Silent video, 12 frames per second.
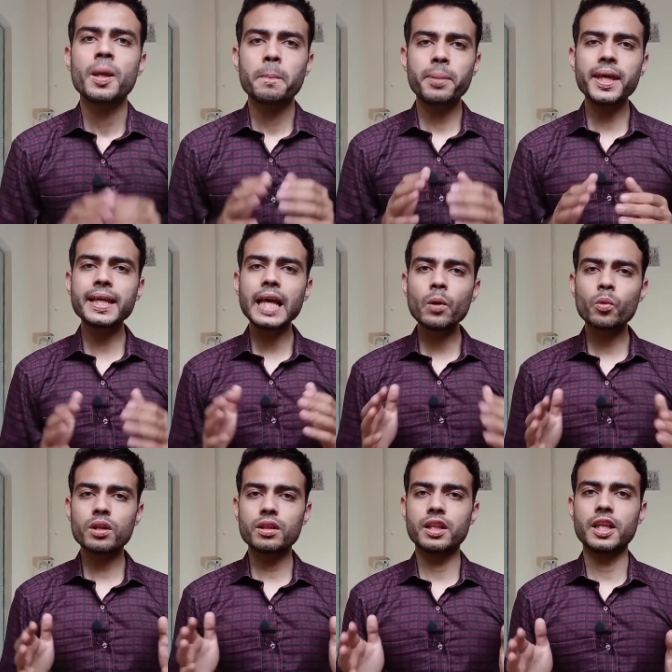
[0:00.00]

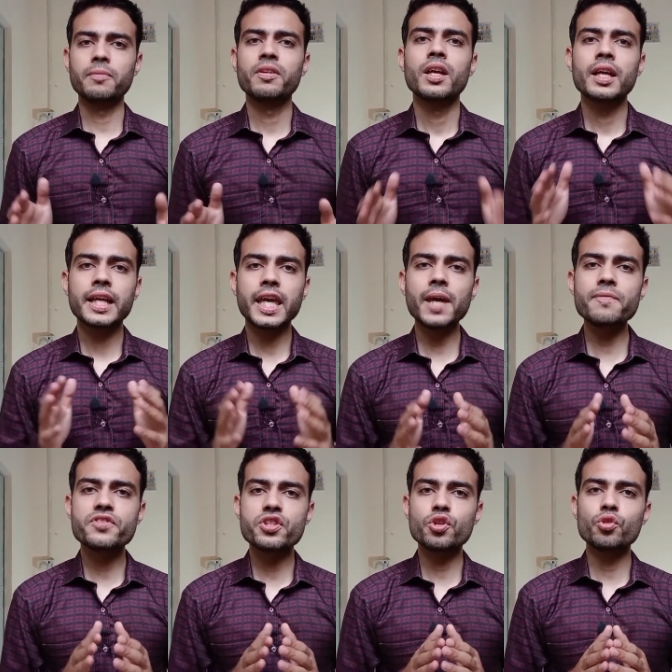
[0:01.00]
PK1Lib
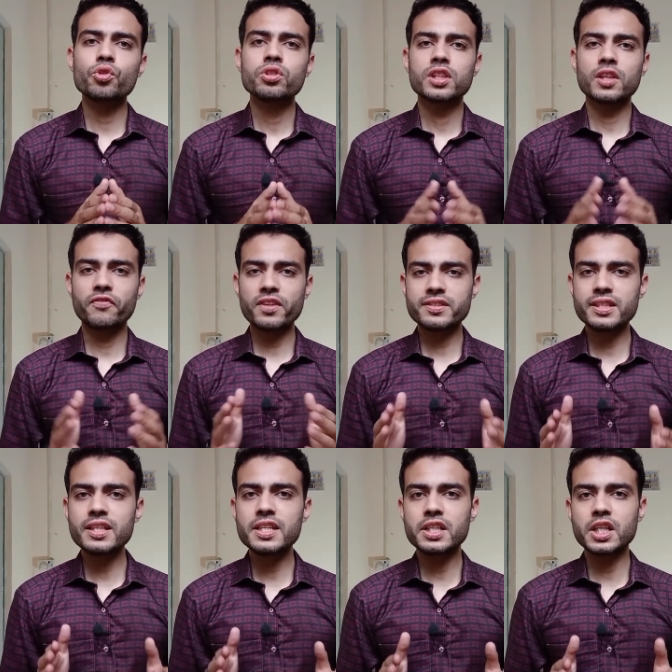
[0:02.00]
gives you the
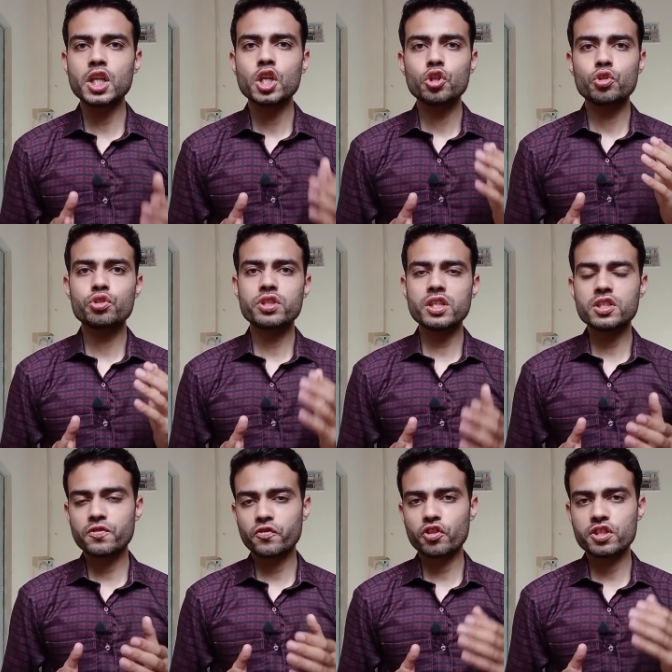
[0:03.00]
facility to search
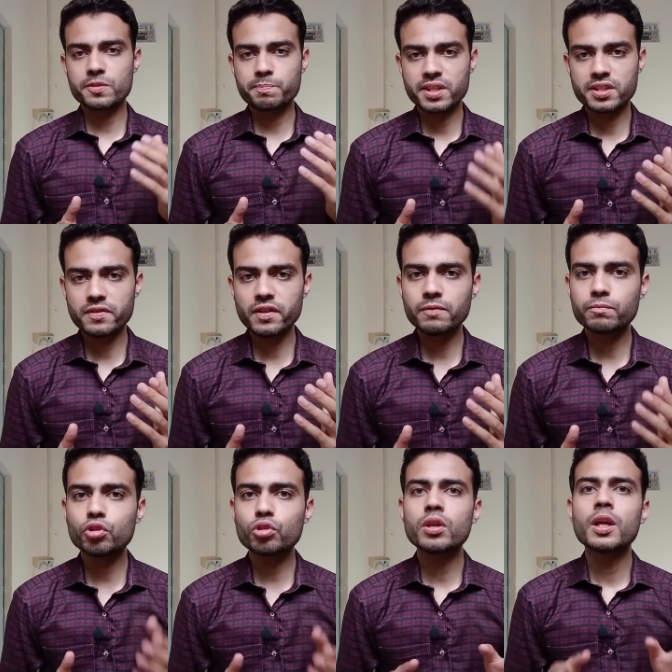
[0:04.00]
for a specific
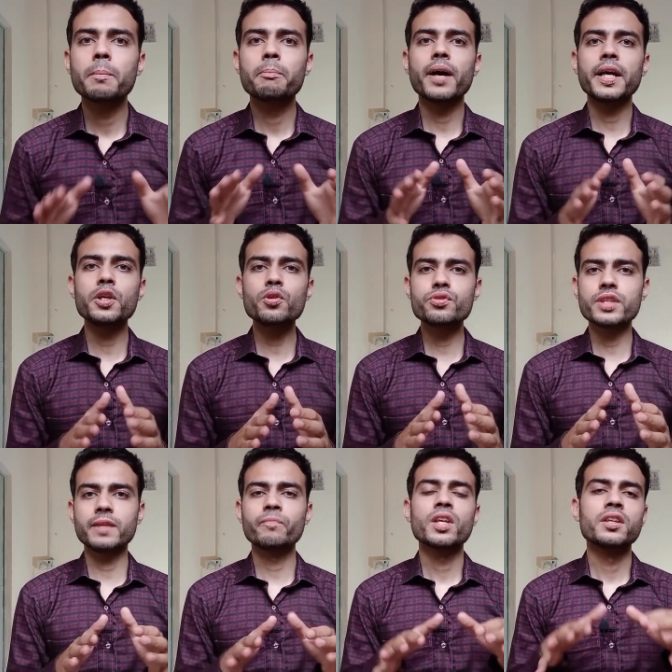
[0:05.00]
book by
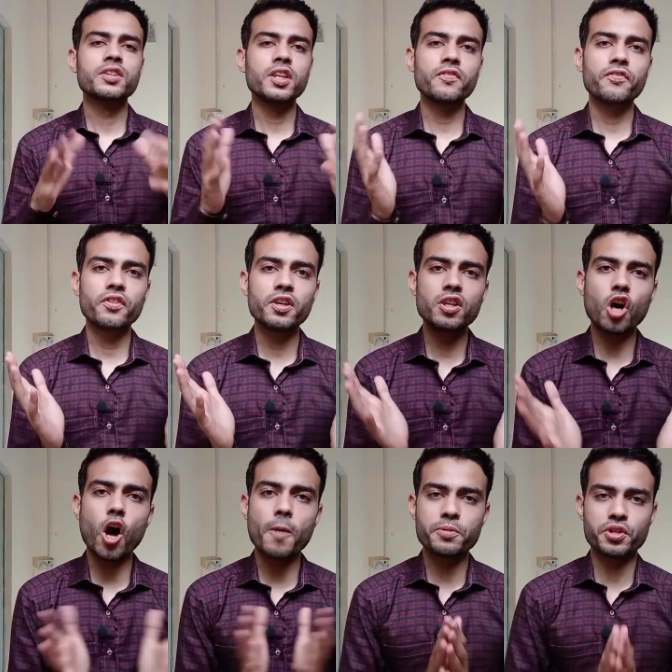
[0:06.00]
using different
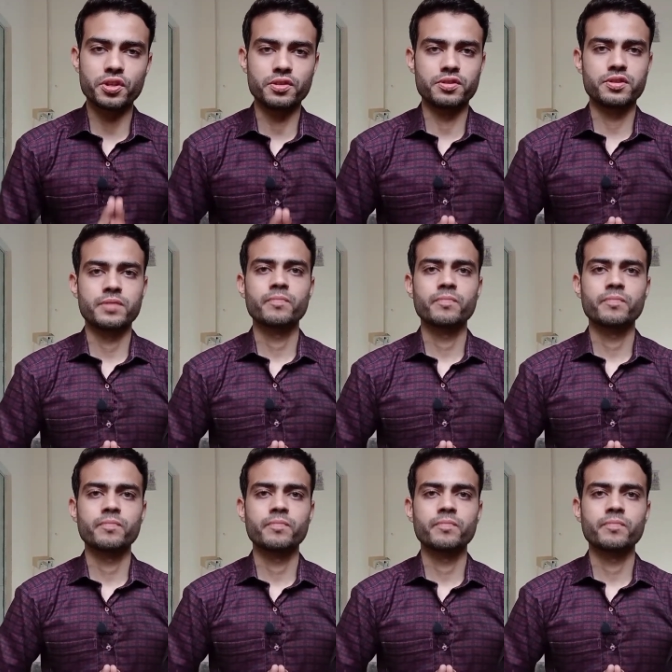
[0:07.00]
options.